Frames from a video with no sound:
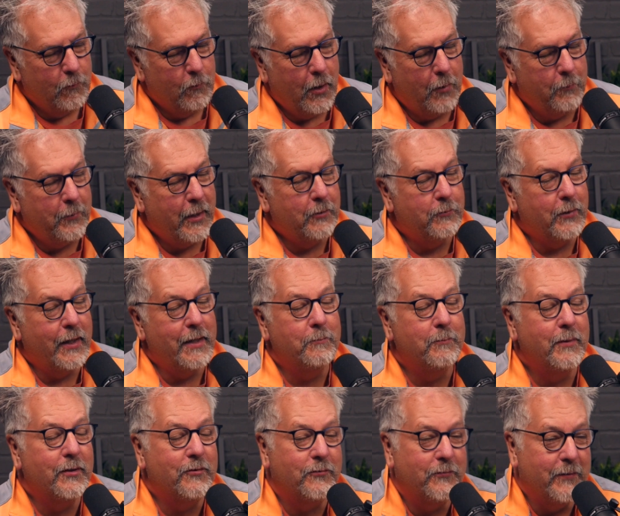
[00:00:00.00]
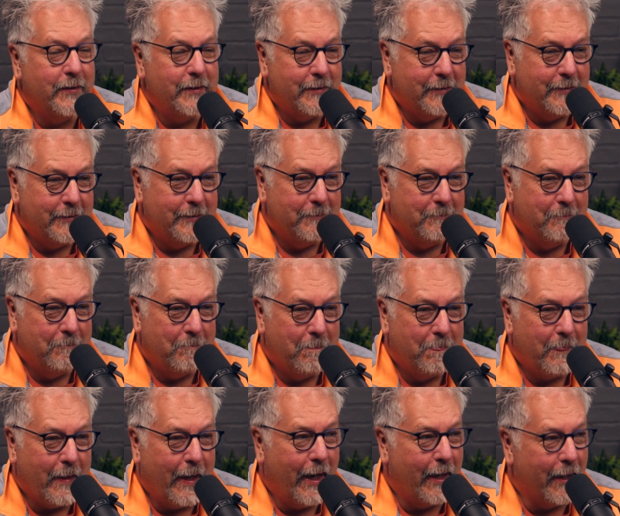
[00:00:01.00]
Well, my great misfit,
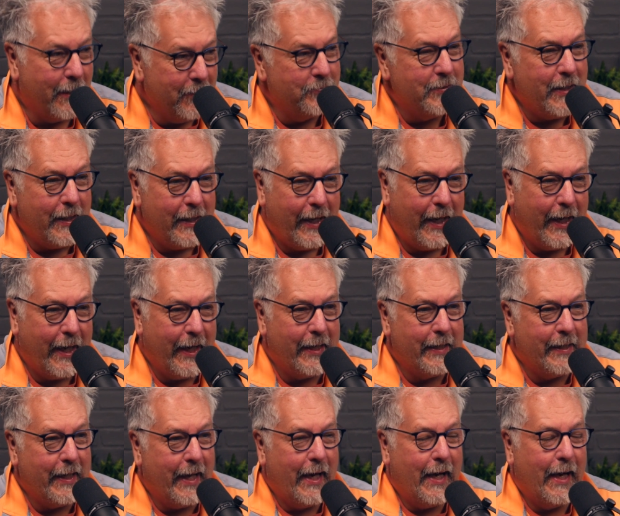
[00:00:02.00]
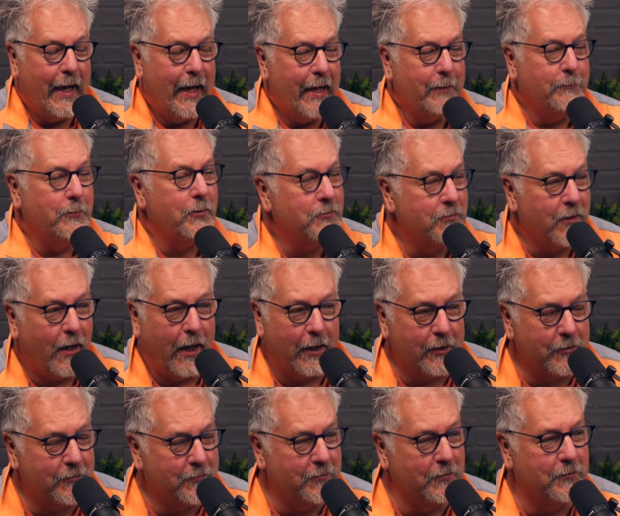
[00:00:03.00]
I love you, and we'll
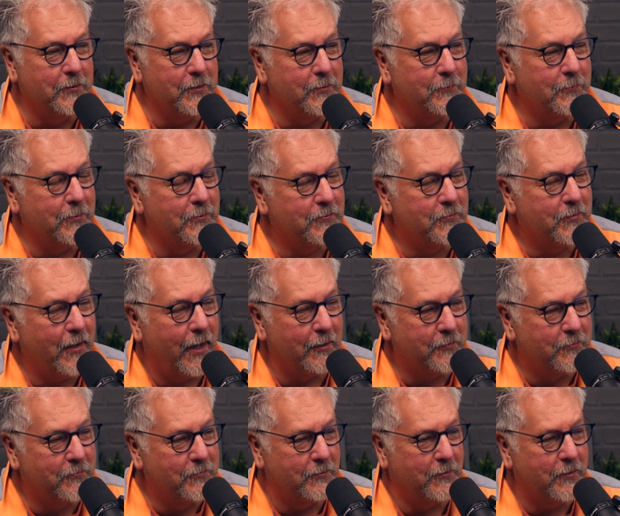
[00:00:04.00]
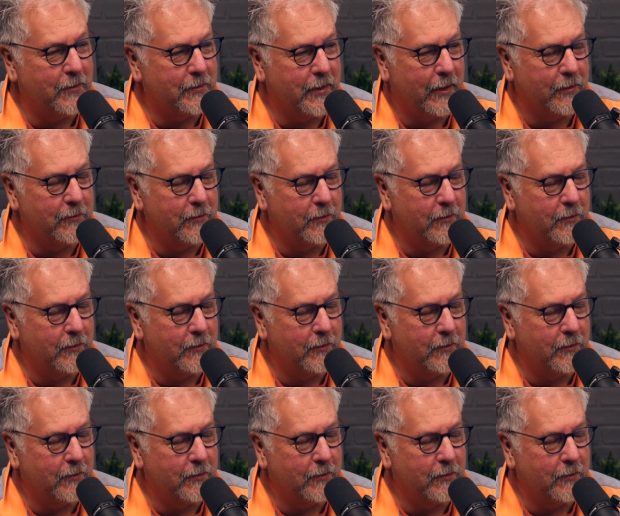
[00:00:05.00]
talk sooner. We'll talk sooner than